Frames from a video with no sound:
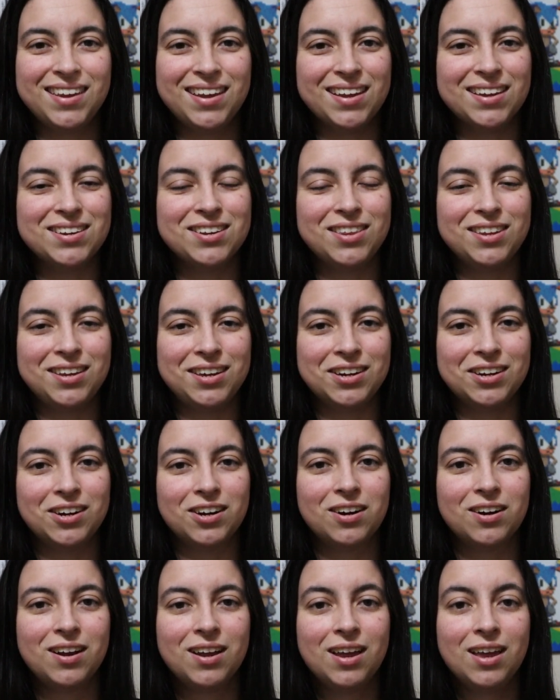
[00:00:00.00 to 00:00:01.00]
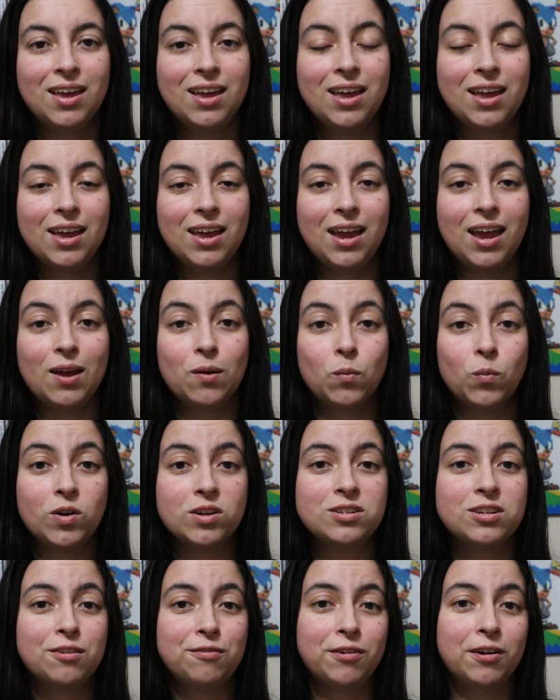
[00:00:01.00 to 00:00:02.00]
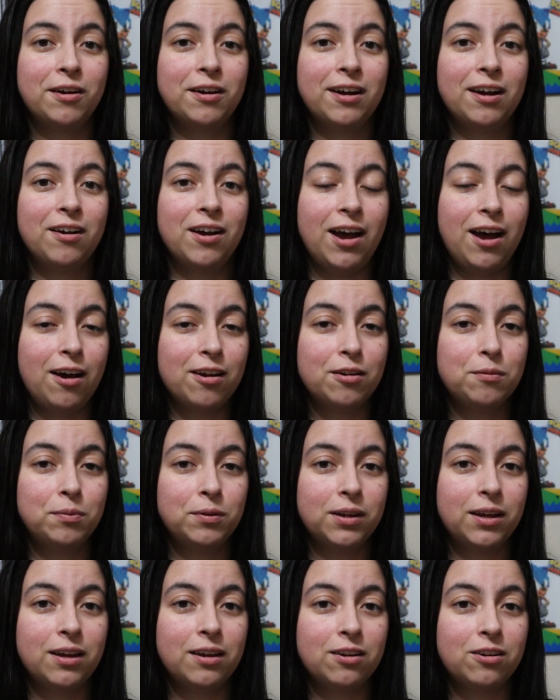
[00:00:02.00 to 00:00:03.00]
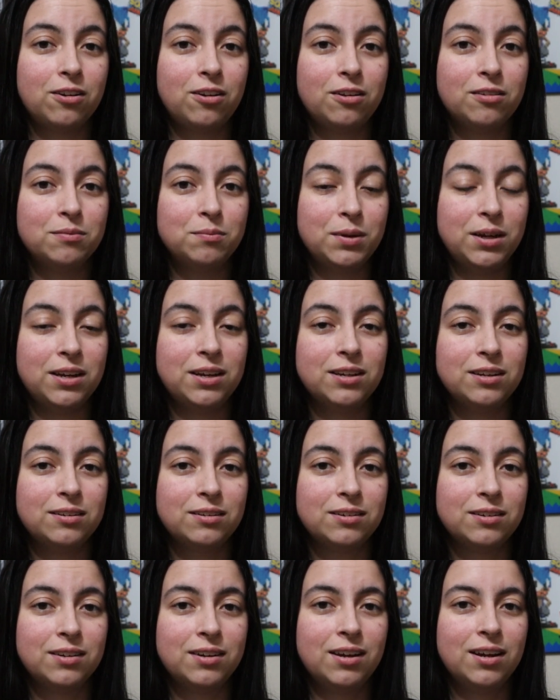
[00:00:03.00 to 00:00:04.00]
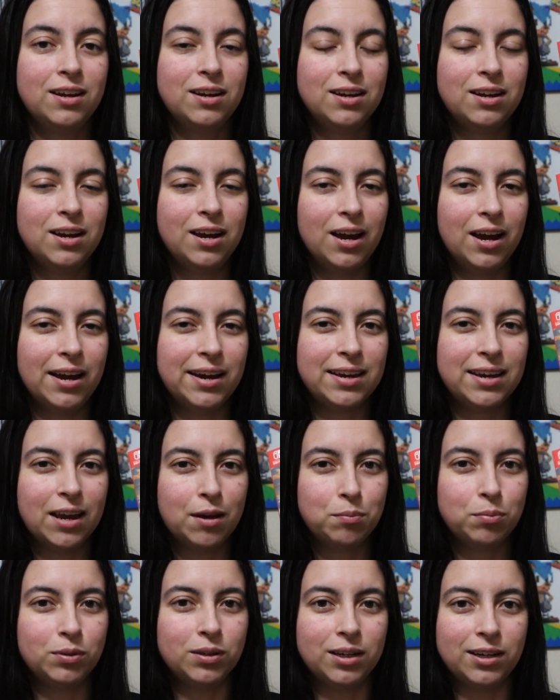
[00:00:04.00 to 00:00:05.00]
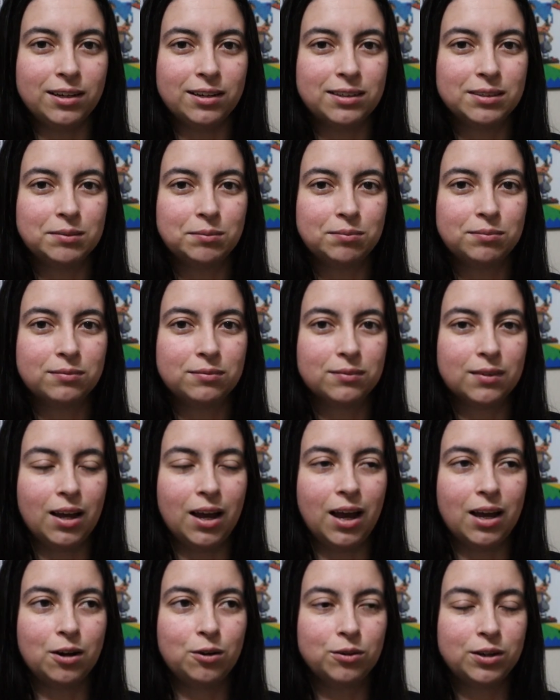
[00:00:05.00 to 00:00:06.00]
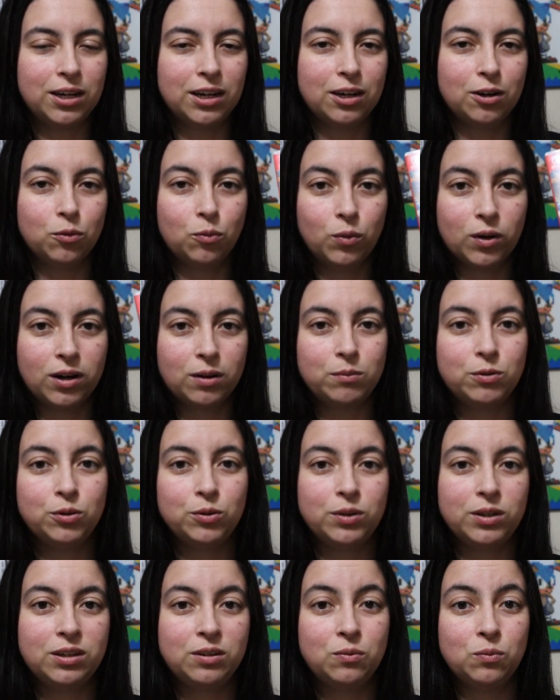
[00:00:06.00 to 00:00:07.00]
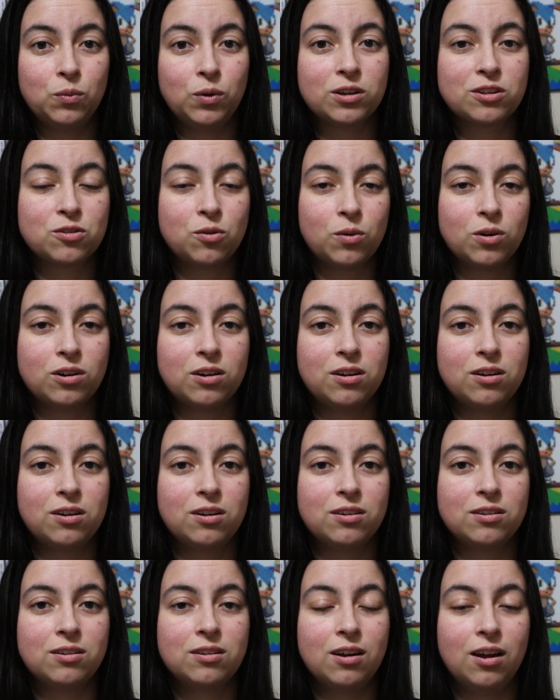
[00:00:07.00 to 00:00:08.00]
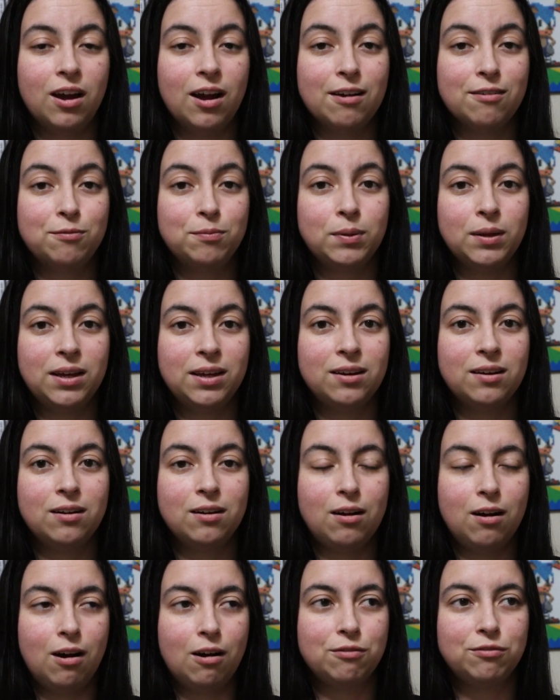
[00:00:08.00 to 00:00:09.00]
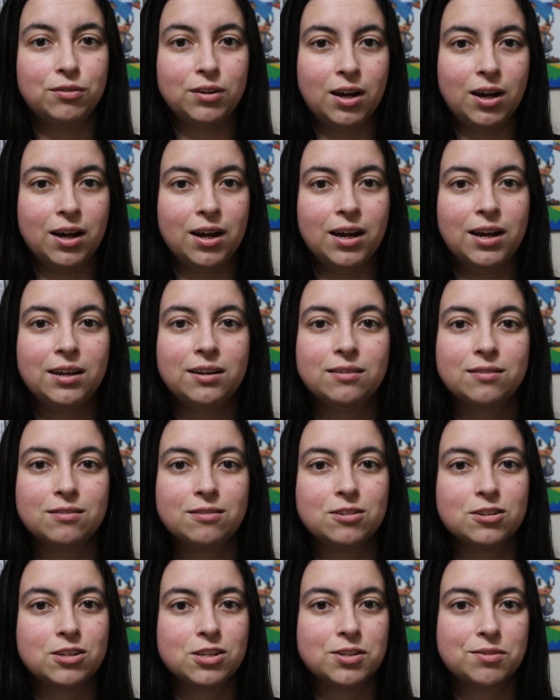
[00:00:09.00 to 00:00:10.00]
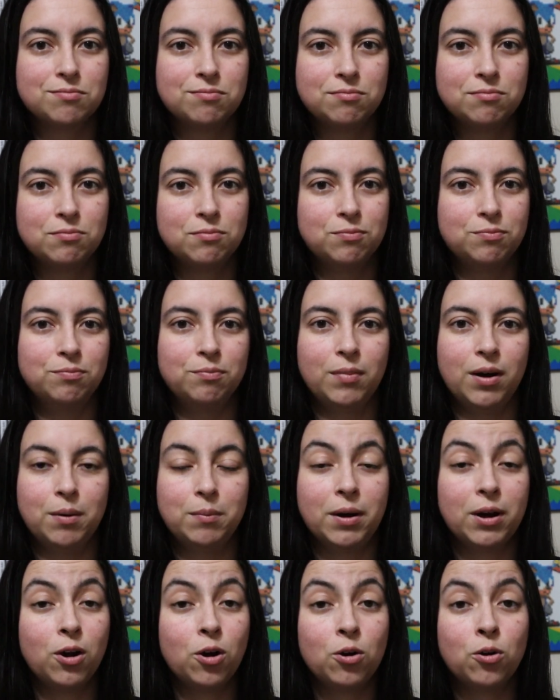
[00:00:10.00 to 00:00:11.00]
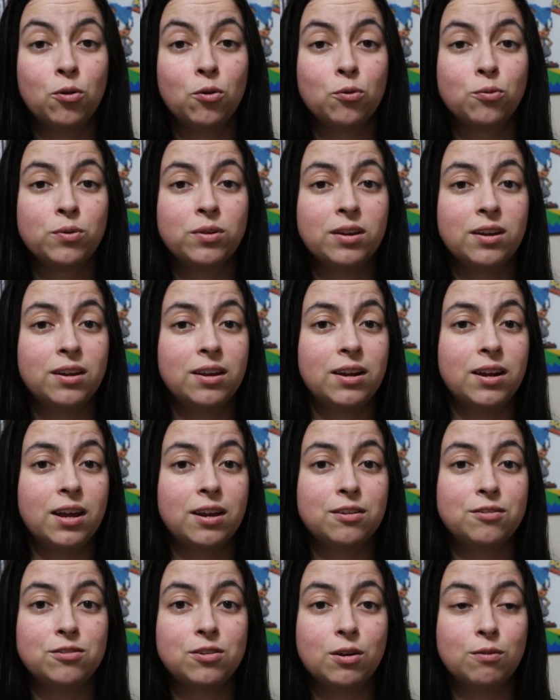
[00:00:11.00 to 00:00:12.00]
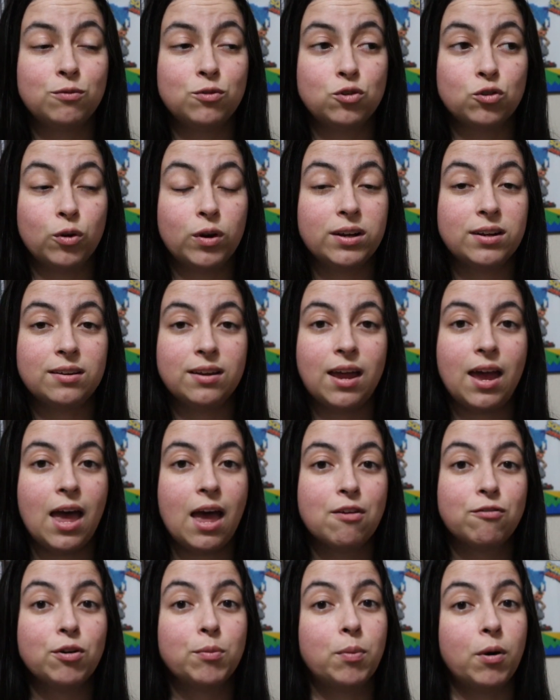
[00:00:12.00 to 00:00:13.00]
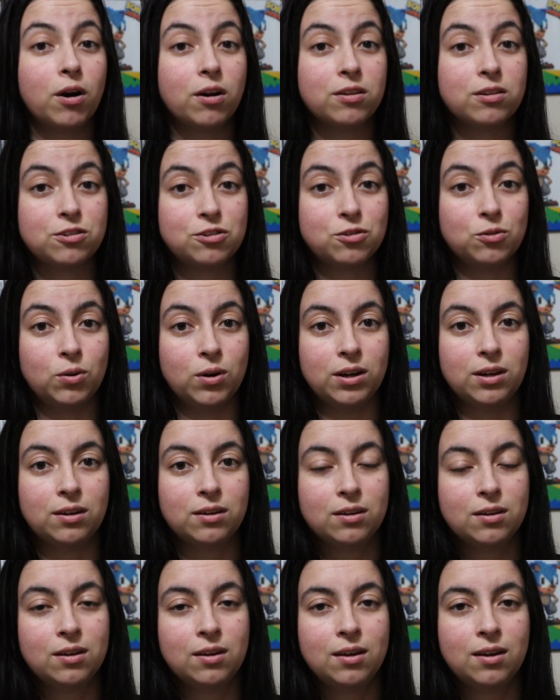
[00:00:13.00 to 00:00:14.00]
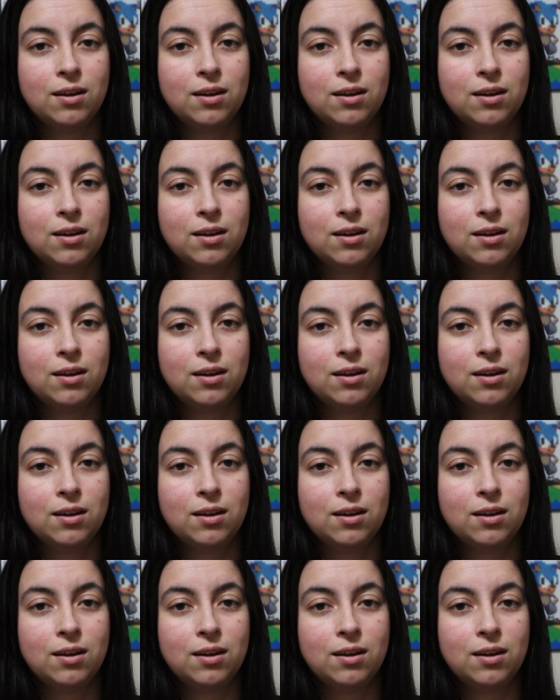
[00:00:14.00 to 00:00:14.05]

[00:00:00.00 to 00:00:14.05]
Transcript: in the end of the year. And once I figured out how to play it all and beat it, I kept playing it. I don't care what I'm doing, what's going on. I've played it offline, just on my own, and I enjoyed every part of the story.